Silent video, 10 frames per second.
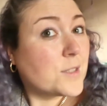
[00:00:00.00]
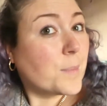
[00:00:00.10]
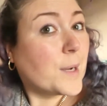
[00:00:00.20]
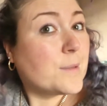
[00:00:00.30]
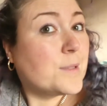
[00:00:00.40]

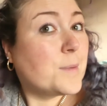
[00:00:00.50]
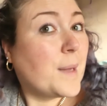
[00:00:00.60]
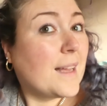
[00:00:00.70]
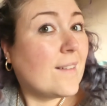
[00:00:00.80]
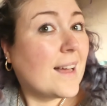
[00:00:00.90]
supposed to
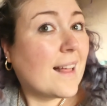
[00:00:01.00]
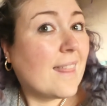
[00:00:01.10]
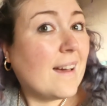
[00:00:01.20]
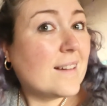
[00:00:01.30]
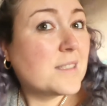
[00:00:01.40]
be like
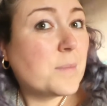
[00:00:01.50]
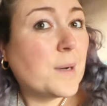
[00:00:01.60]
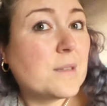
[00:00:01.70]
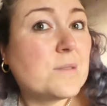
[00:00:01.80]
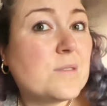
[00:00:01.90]
that, I
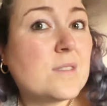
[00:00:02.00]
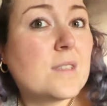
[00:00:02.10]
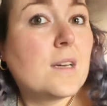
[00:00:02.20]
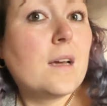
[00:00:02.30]
suppose.